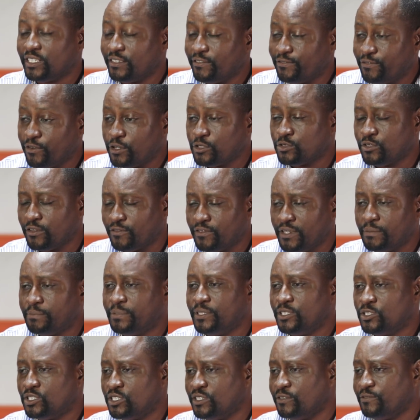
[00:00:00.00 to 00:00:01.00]
on the 4th of
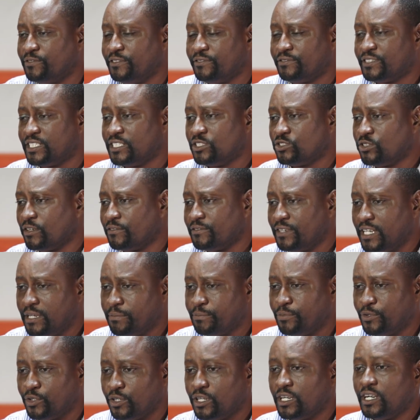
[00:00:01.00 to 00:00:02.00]
April to 15th of
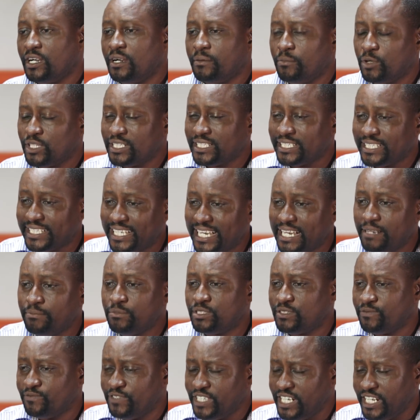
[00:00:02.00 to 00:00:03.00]
April. But the
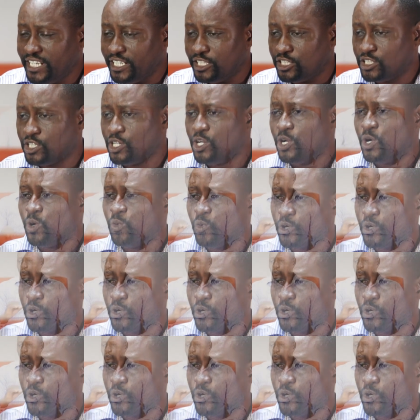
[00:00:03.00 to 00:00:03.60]
Games Village